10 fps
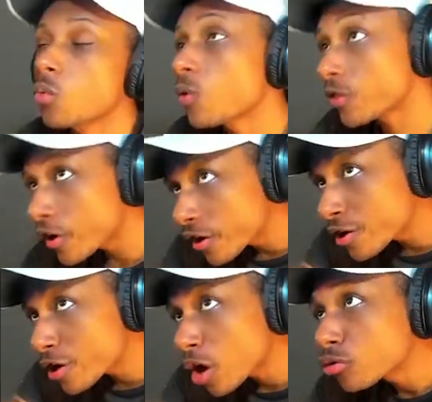Well, there
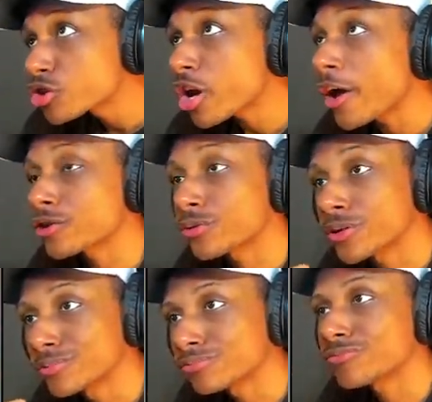you go,
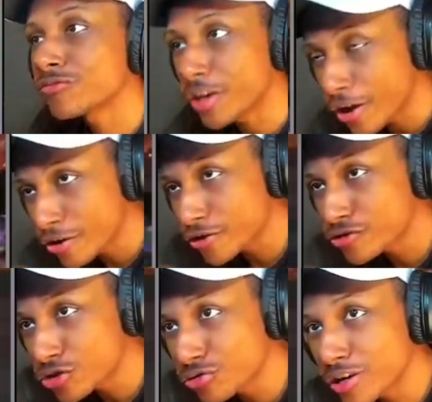Joshua. There's
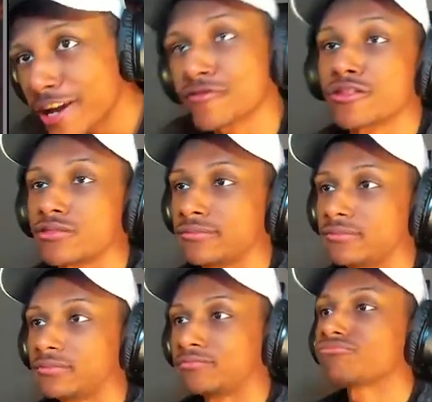your reason.
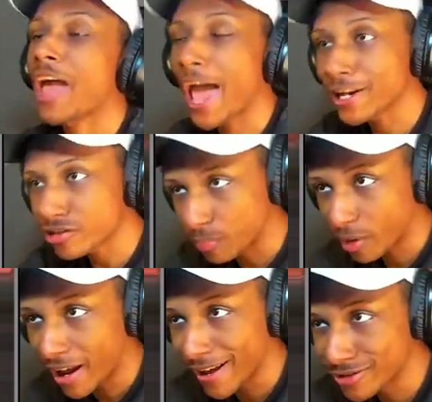That
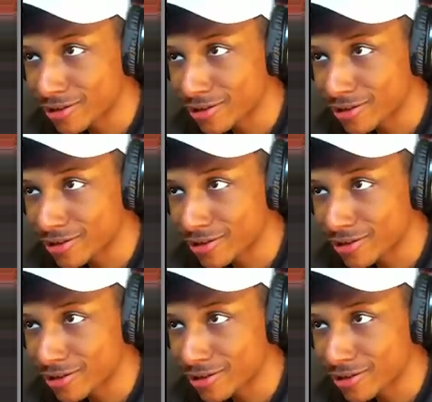explains a